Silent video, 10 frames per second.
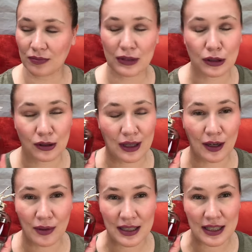Oh, I
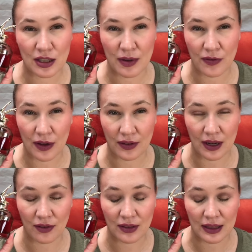don't want to say it's my favorite
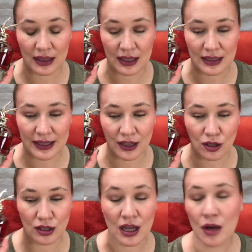of the
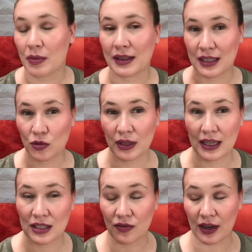scandals, but this one
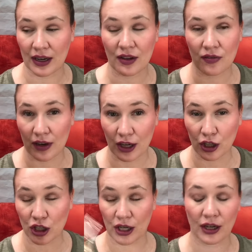is very, very
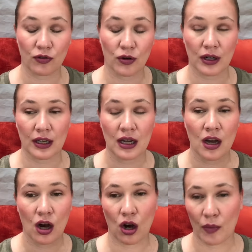cherry forward.
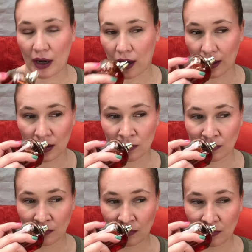Oh my gosh.
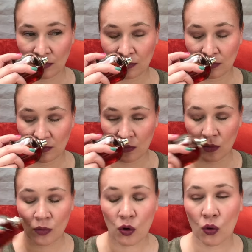
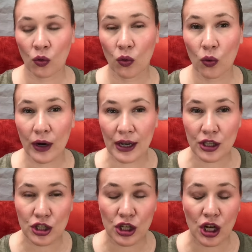
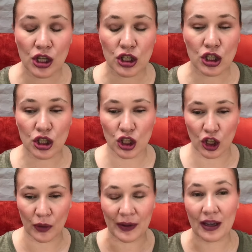Rich,
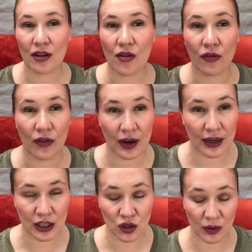syrupy, very
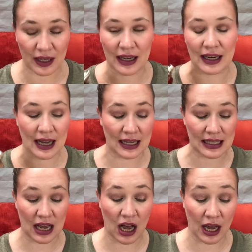sweet. It has
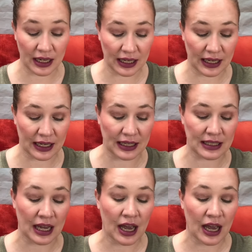honey in it.